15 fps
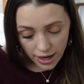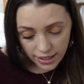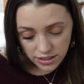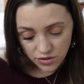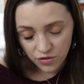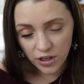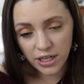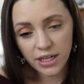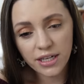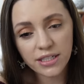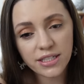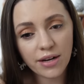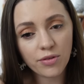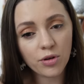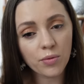It's funny
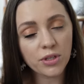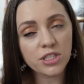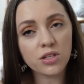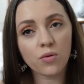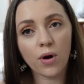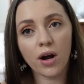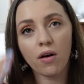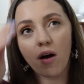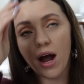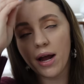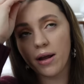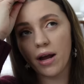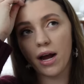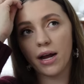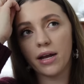because every once in a while,
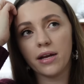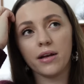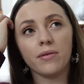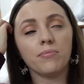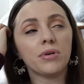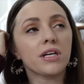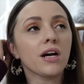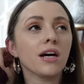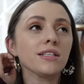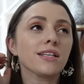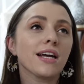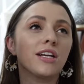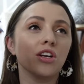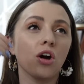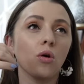I, I because
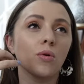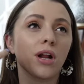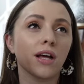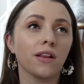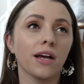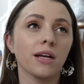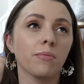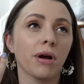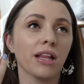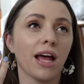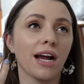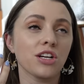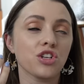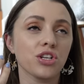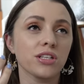I know what I like in my
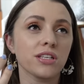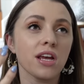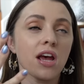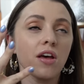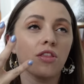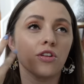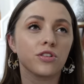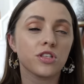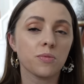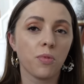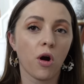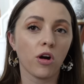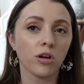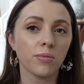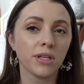lashes, there's the
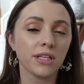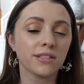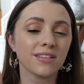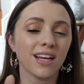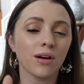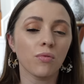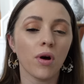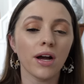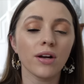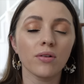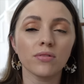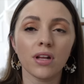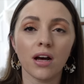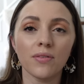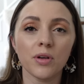part of me that's like, well, I
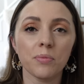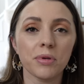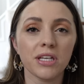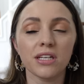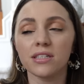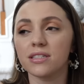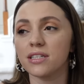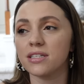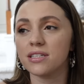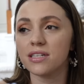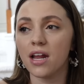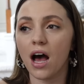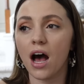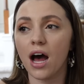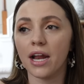don't love it because it's
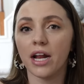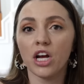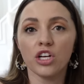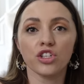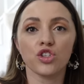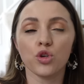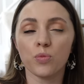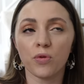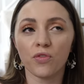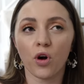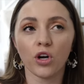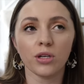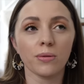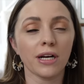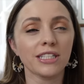not super
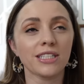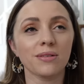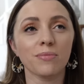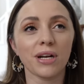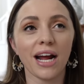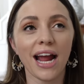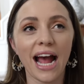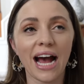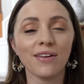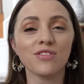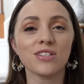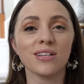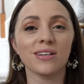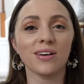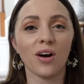volumizing, but I have
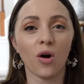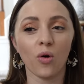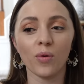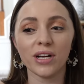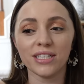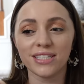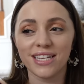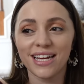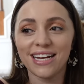to always